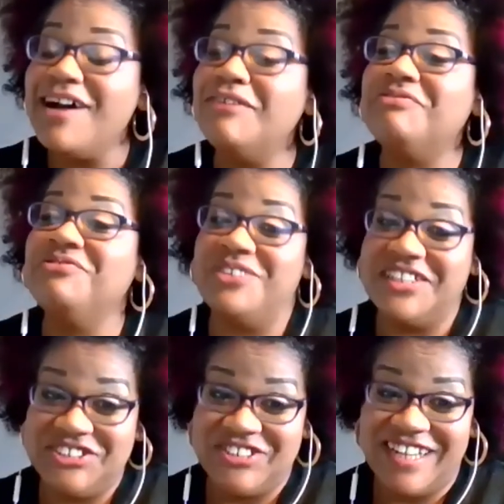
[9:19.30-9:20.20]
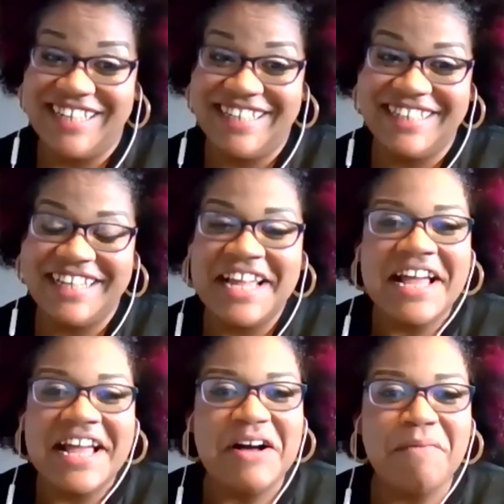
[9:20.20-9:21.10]
got frustrated.
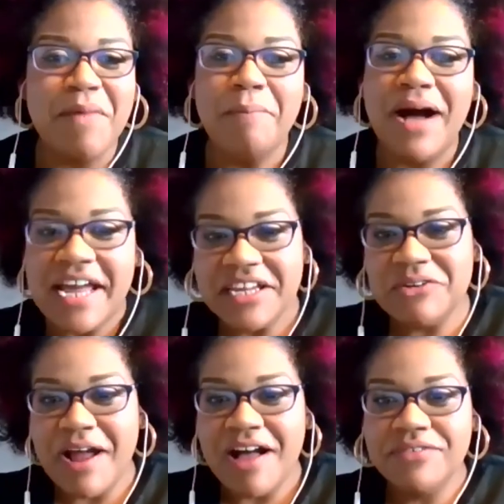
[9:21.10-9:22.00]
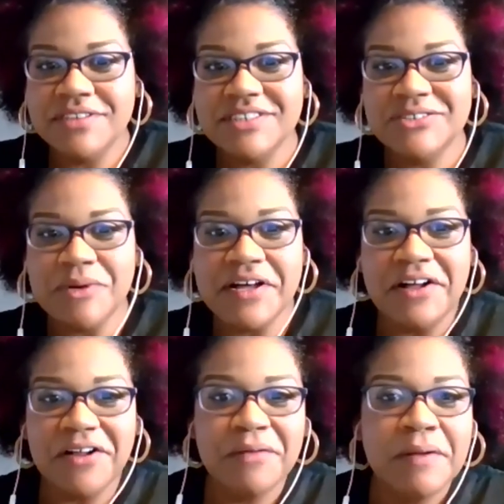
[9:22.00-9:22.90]
Um, mine unraveled as
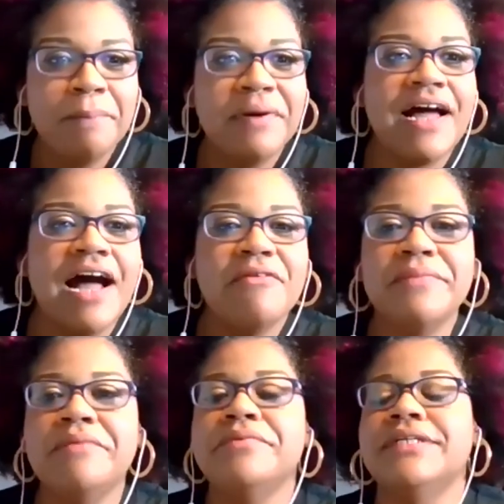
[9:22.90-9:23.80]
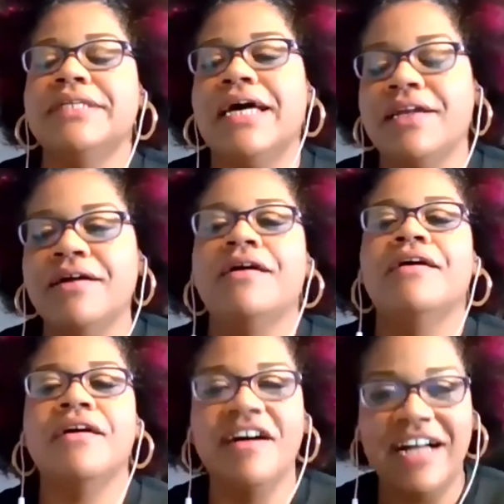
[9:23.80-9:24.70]
well, but I remember that
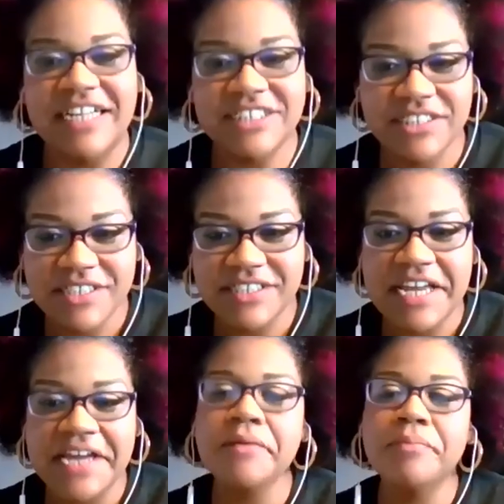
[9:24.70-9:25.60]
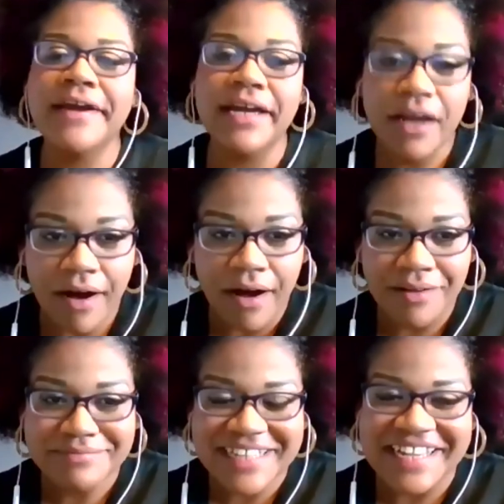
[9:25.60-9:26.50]
I just need to take a break and
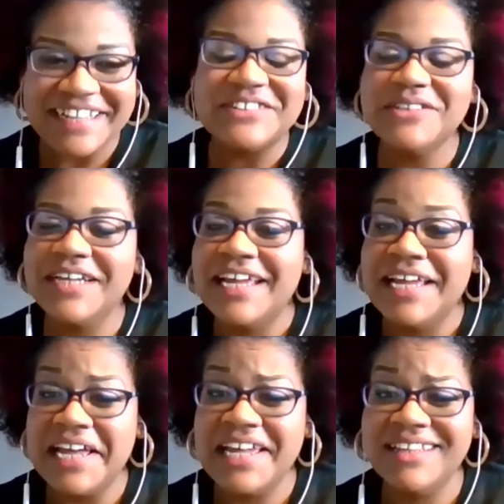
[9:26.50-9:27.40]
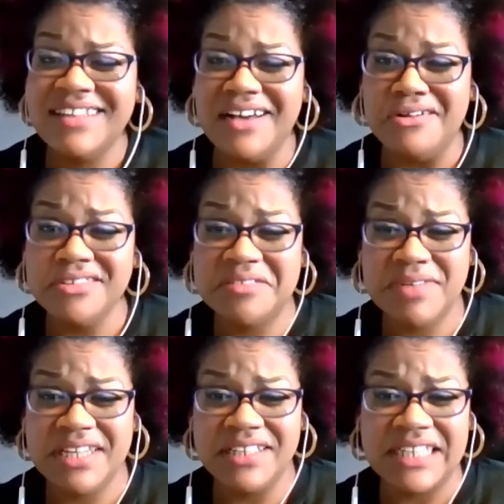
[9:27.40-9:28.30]
calm down. And
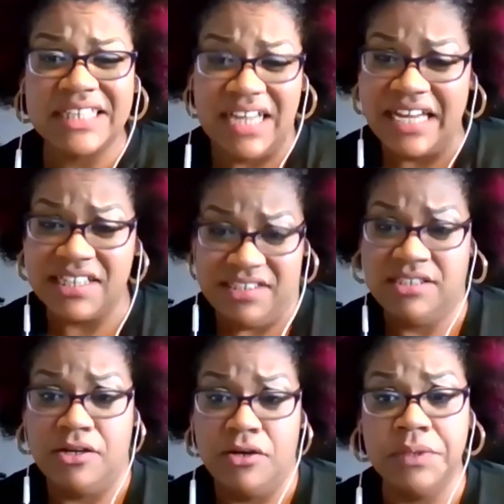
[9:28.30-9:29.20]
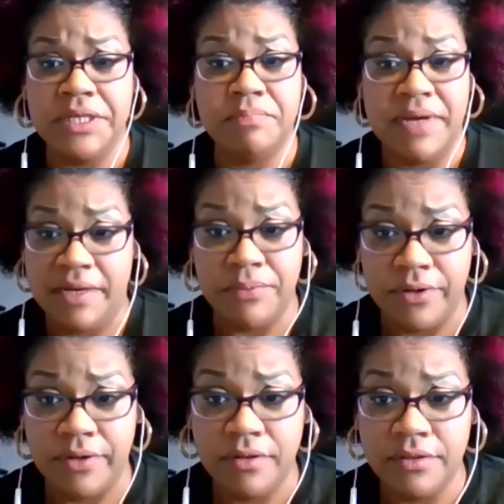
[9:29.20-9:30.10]
ultimately, like, it's only
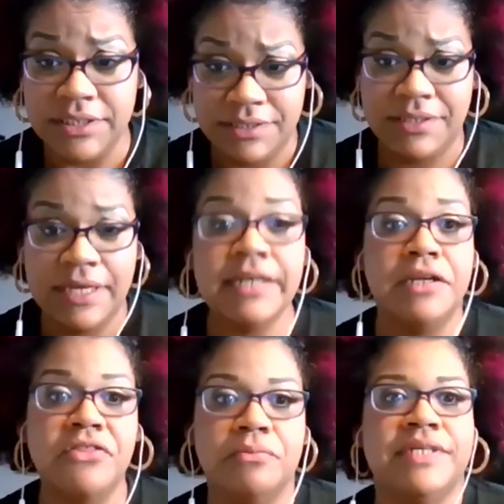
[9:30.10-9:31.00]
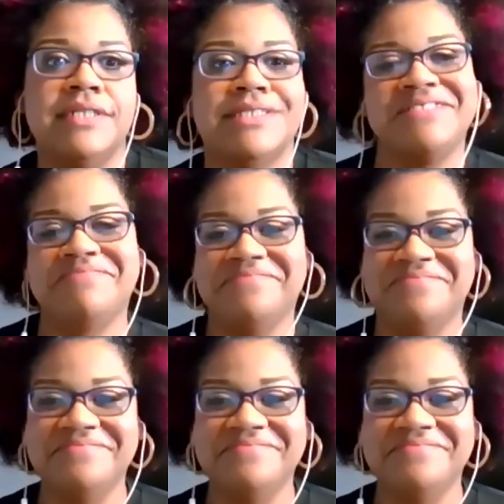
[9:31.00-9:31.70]
paper. Just get another piece.